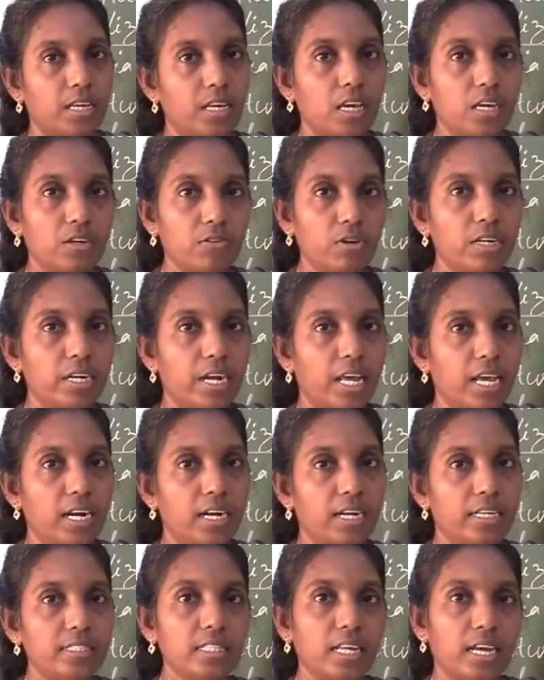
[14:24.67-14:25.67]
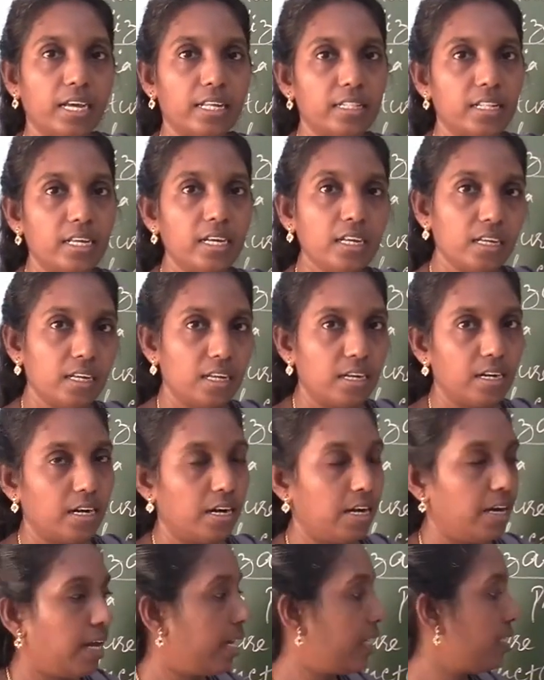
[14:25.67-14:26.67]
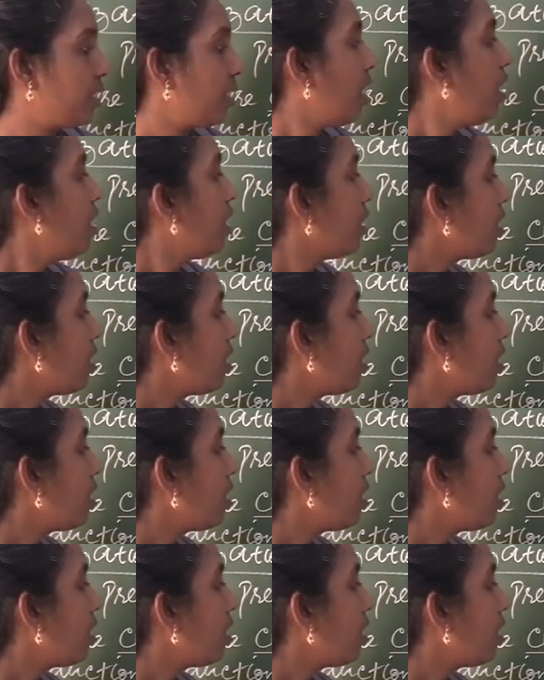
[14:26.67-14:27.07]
equal day length and the night.